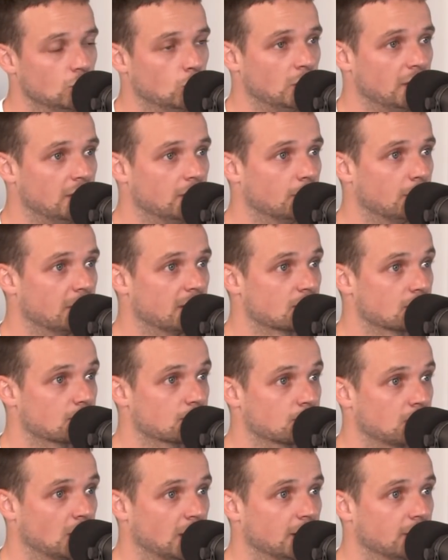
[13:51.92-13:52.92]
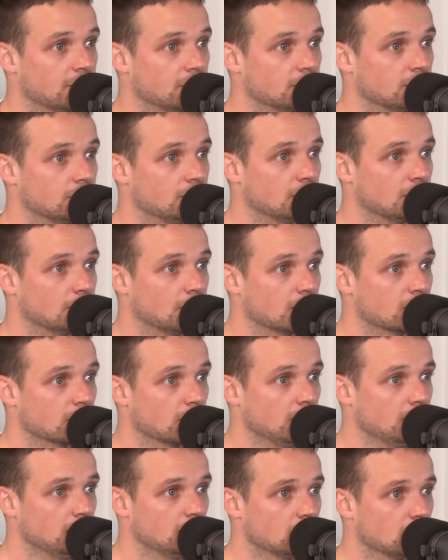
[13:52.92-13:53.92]
You win the best player for Vic
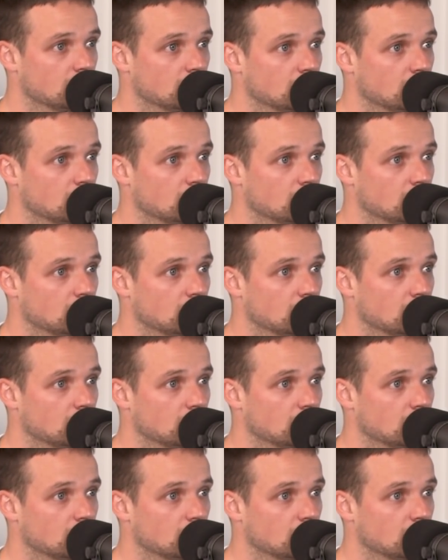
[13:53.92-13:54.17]
Metro.